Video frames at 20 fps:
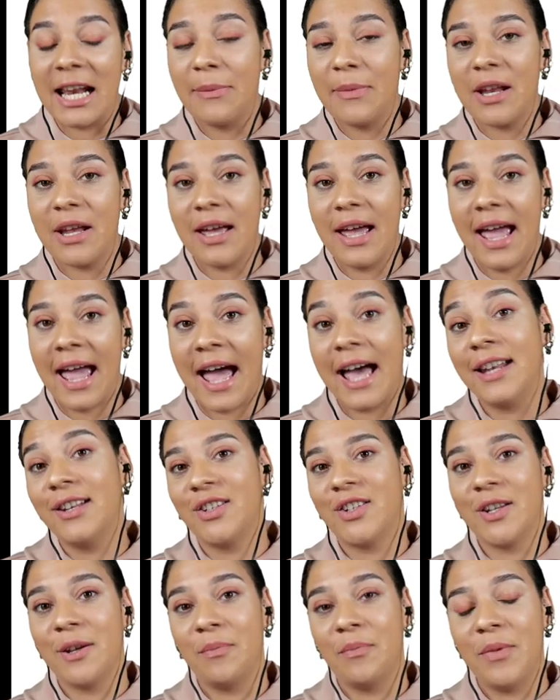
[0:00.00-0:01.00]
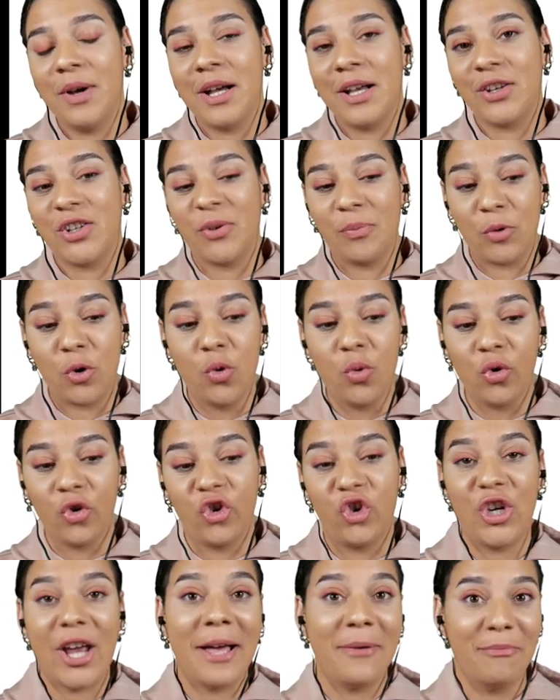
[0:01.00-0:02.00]
going to add some uh, some cool
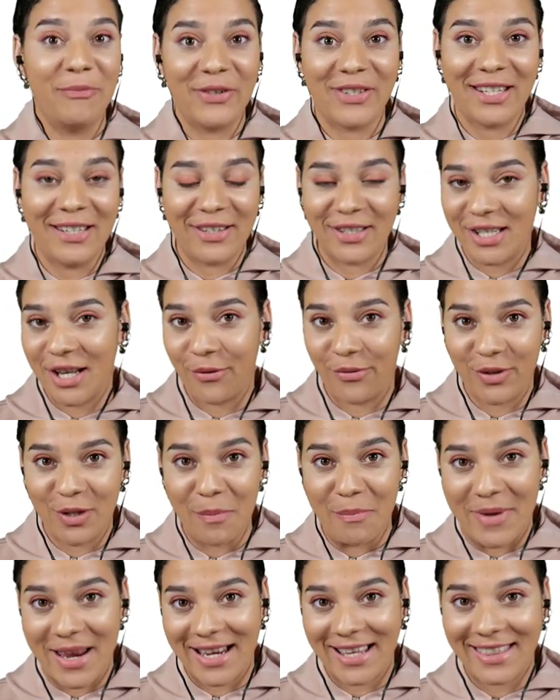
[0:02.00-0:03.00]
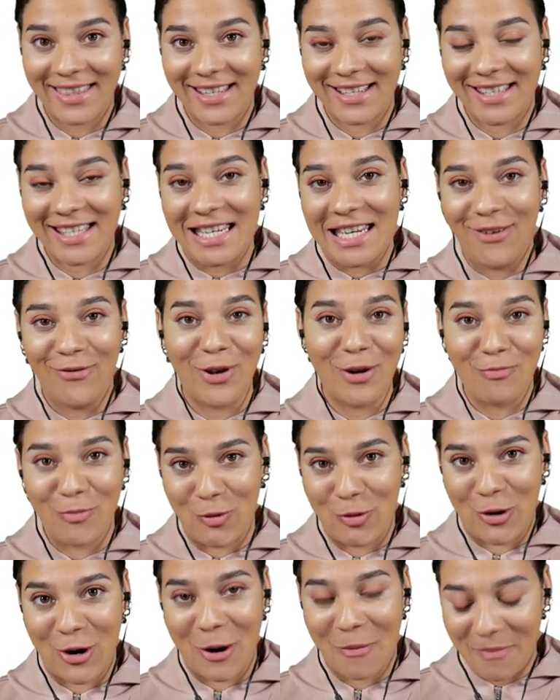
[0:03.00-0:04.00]
gems and stuff to make this even
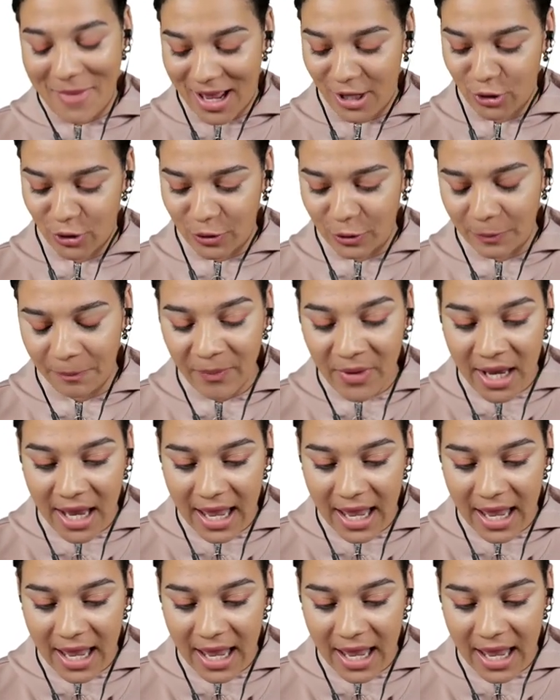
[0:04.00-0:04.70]
more magical.